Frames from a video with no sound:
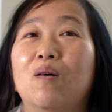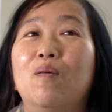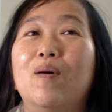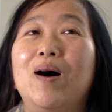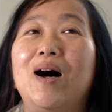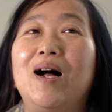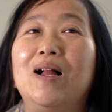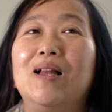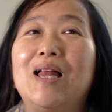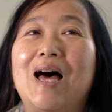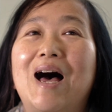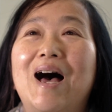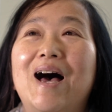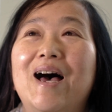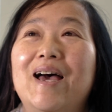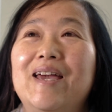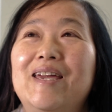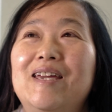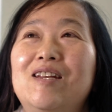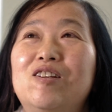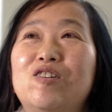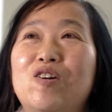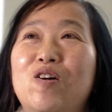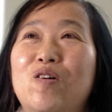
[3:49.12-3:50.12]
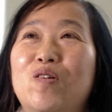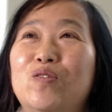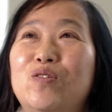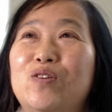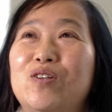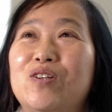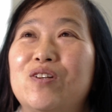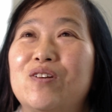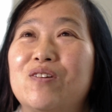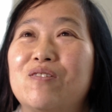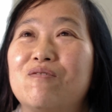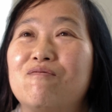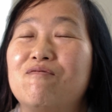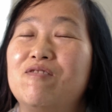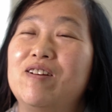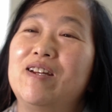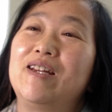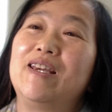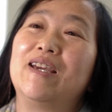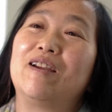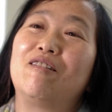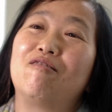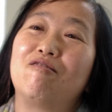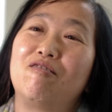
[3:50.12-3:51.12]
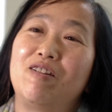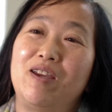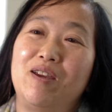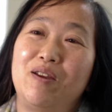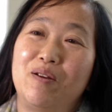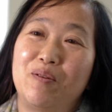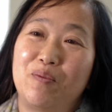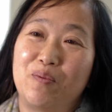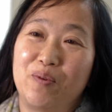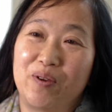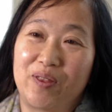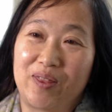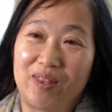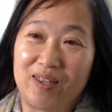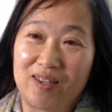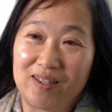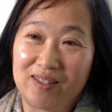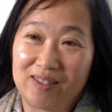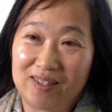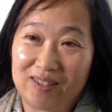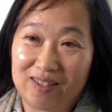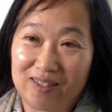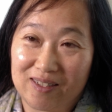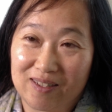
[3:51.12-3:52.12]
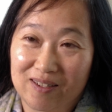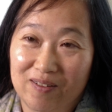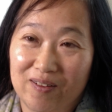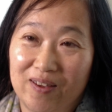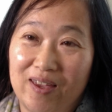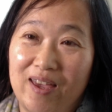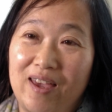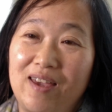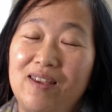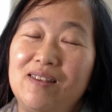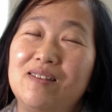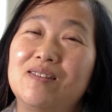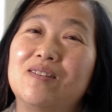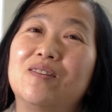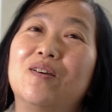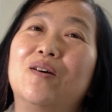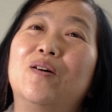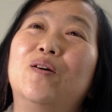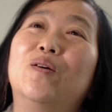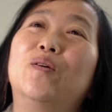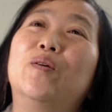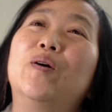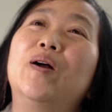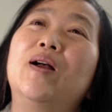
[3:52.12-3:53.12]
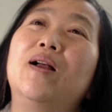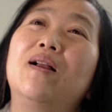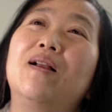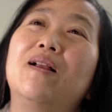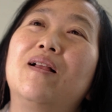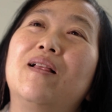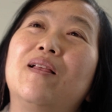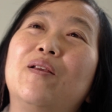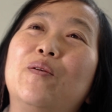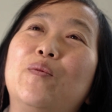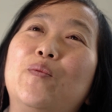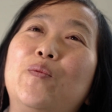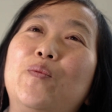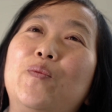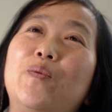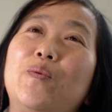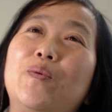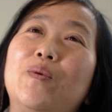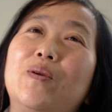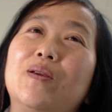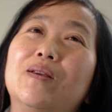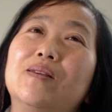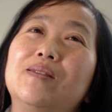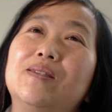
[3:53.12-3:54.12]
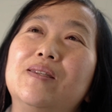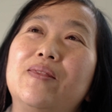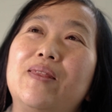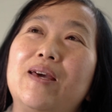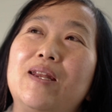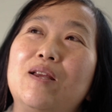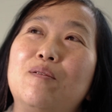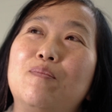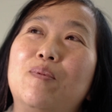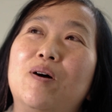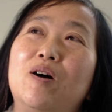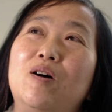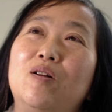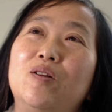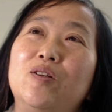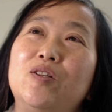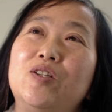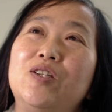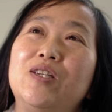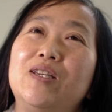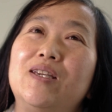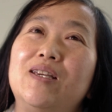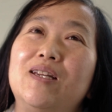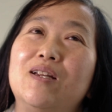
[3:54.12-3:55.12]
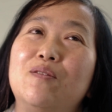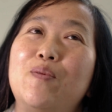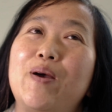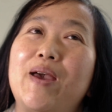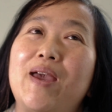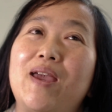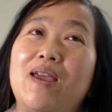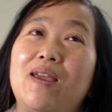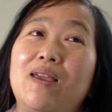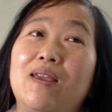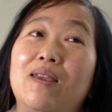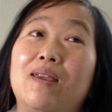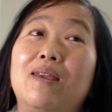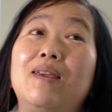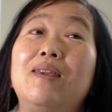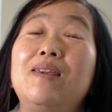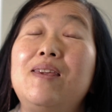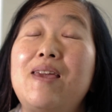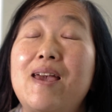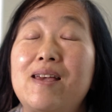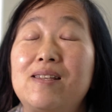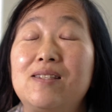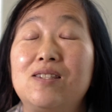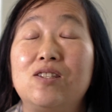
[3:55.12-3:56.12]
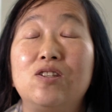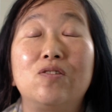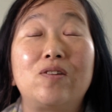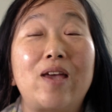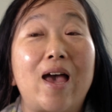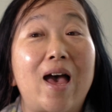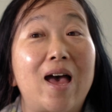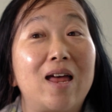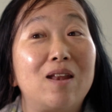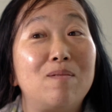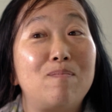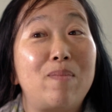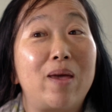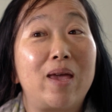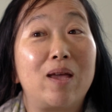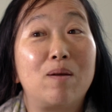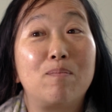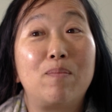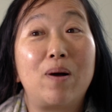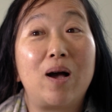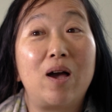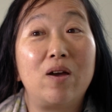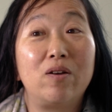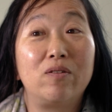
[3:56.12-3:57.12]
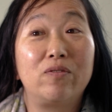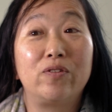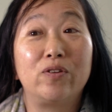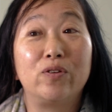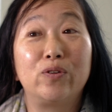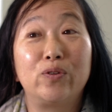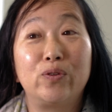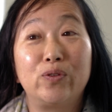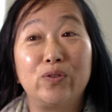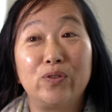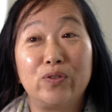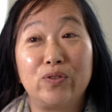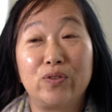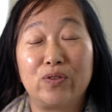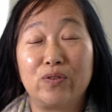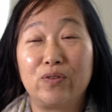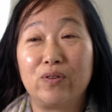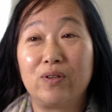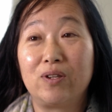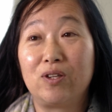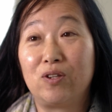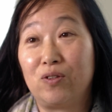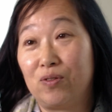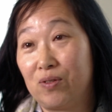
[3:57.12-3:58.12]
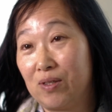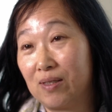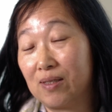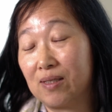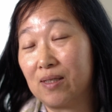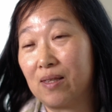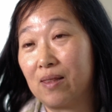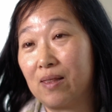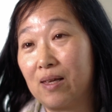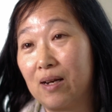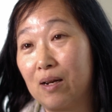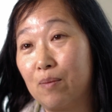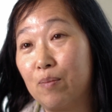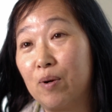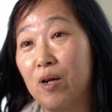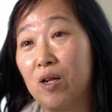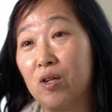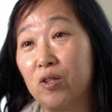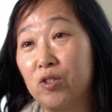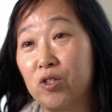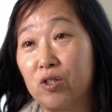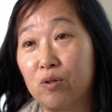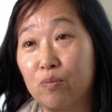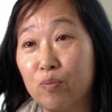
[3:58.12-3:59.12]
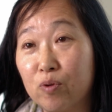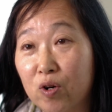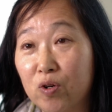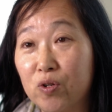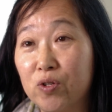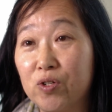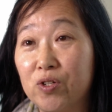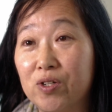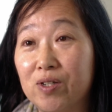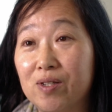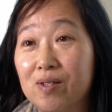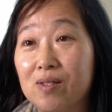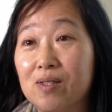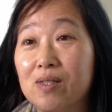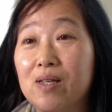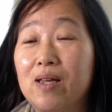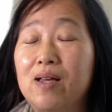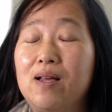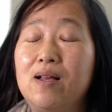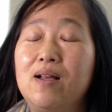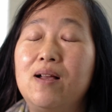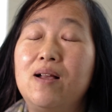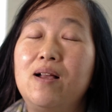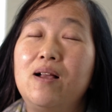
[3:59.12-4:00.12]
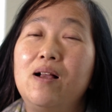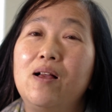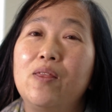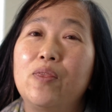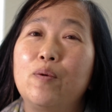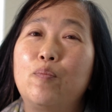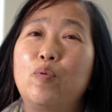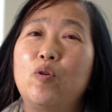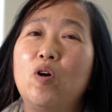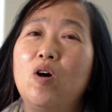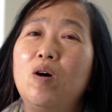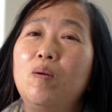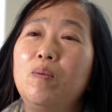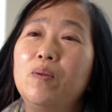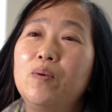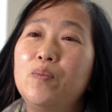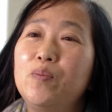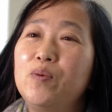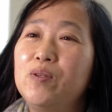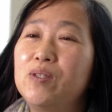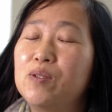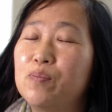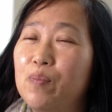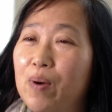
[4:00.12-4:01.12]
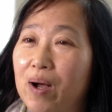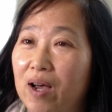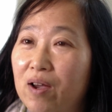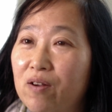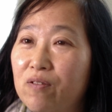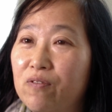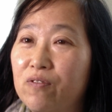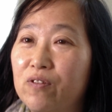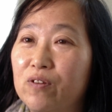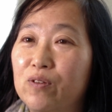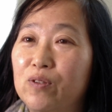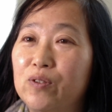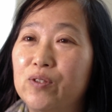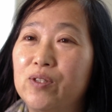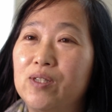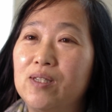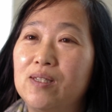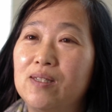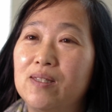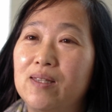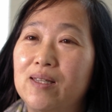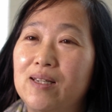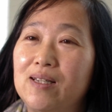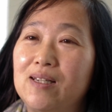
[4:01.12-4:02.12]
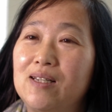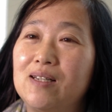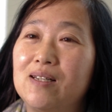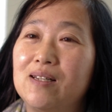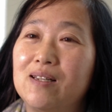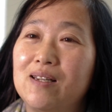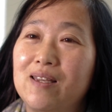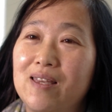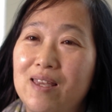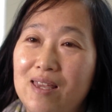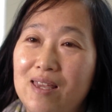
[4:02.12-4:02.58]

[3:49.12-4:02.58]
Well, I don't really agree with this, okay? So synthetic biology, in a way, yes, you can make biofuels using synthetic biology approaches. The problem with biofuels is that